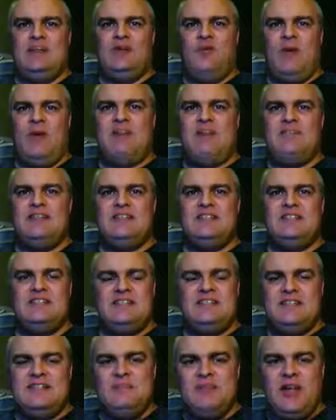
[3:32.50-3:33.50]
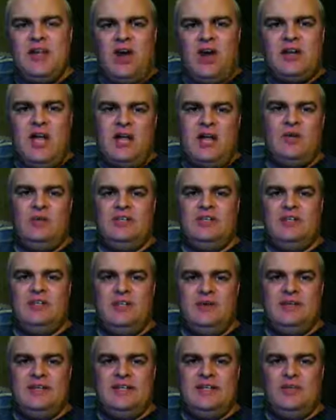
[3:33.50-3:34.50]
Graphics simply are not going to
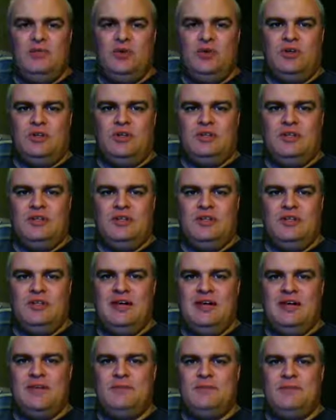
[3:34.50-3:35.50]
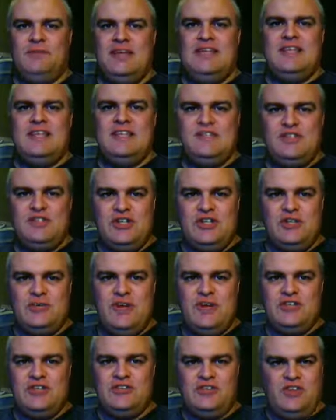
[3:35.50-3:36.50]
do it anymore. In this
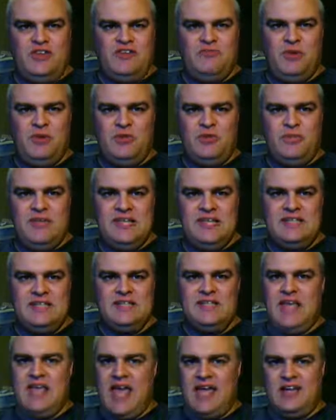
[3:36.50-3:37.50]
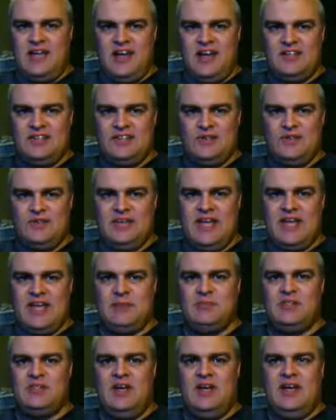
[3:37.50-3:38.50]
generation of both PC and console
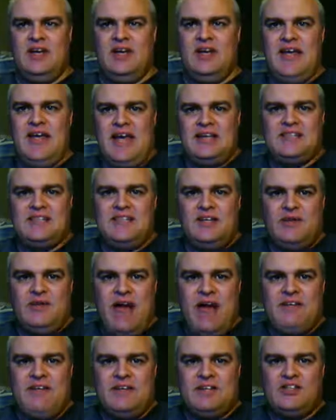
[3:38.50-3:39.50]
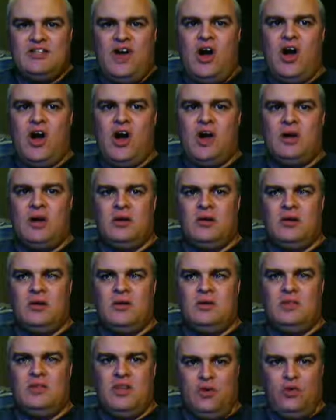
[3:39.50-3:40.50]
games, excellent graphics are
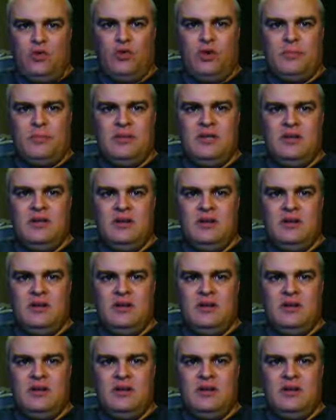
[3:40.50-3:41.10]
the norm.